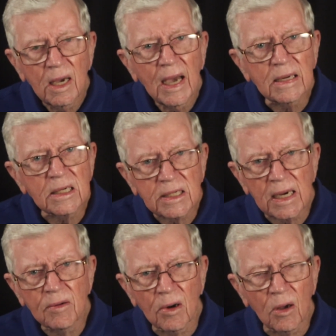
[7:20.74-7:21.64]
And
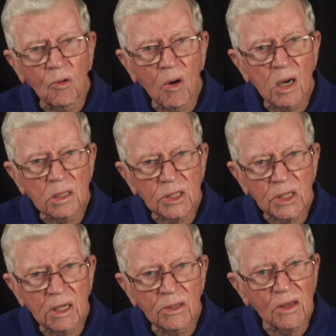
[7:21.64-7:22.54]
Sarah was
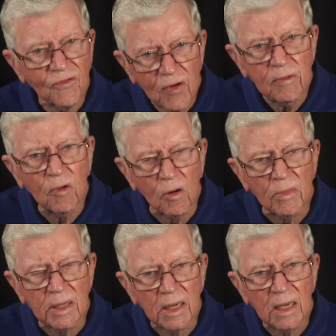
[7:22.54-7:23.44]
the free
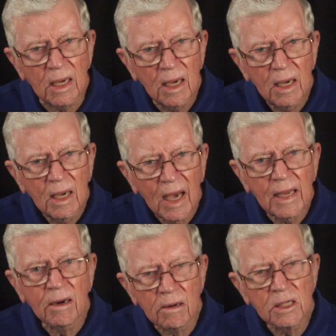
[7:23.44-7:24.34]
woman,
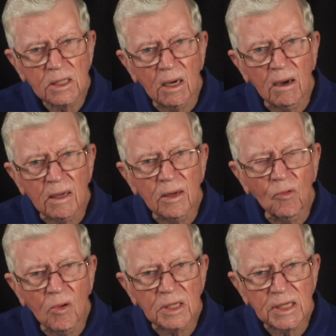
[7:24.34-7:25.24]
and her son
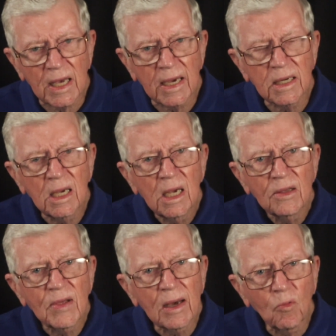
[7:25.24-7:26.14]
was that
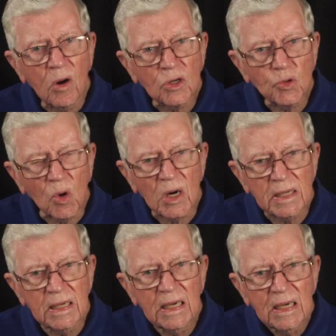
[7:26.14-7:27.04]
was
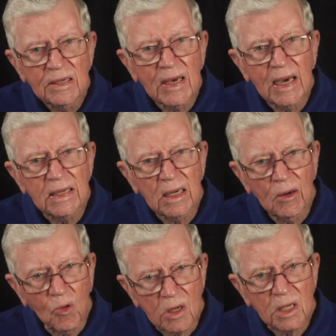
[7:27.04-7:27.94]
one that
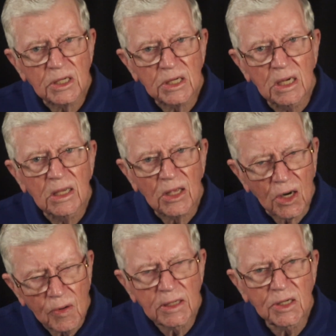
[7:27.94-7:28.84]
was the
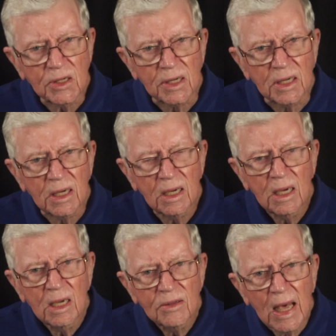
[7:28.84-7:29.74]
Christian,
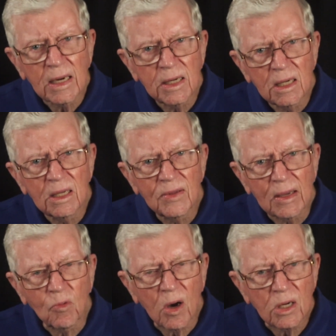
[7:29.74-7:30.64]
that
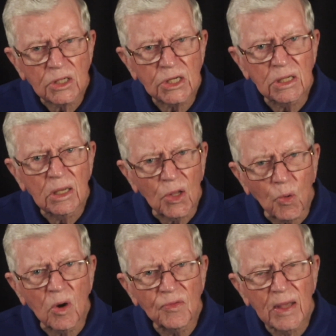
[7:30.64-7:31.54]
was the
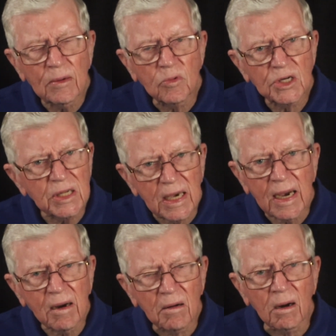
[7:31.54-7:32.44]
one that was the
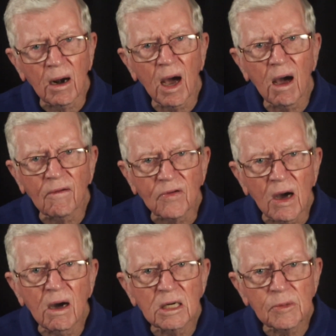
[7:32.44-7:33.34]
heir of
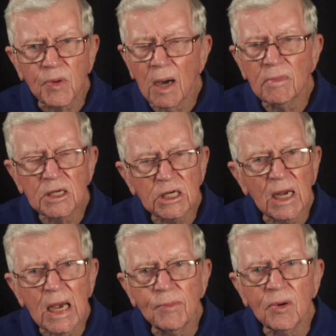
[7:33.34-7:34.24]
God's promise
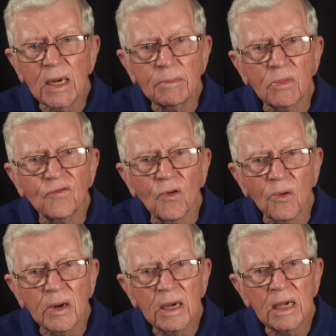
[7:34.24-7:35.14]
to Abraham
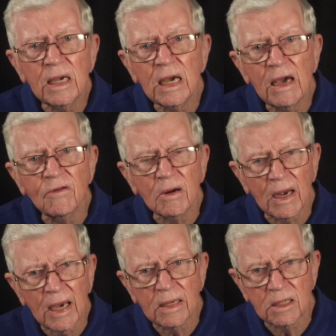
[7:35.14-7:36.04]
before he ever
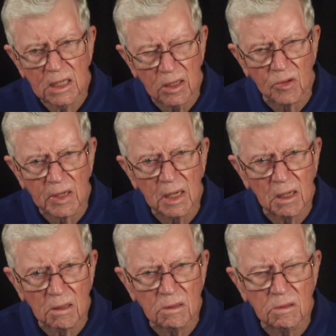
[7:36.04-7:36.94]
had children at
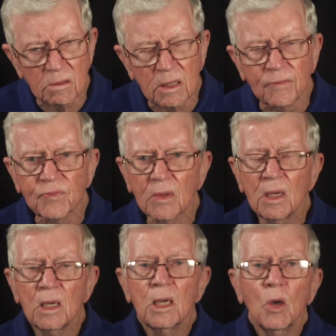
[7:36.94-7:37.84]
all.
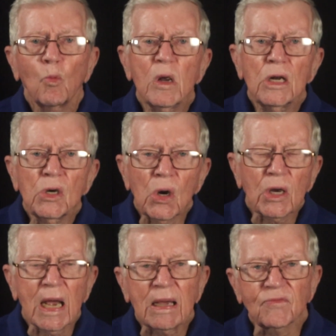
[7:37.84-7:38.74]
We look
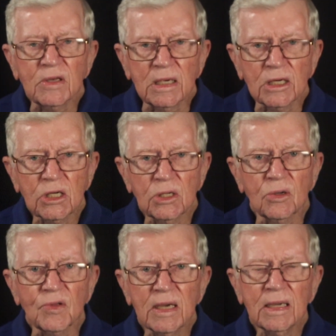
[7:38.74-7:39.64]
at these two
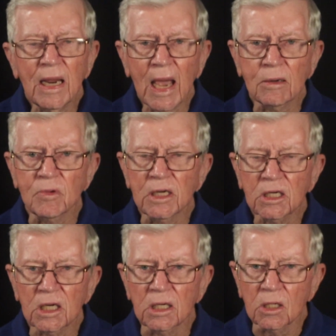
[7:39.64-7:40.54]
then, and we
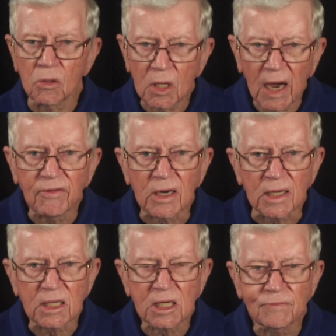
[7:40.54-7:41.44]
see two
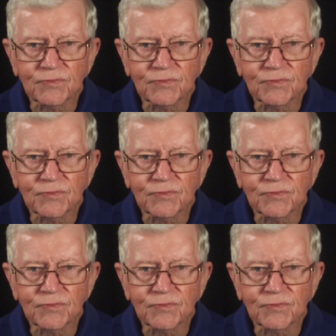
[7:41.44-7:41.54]
covenants.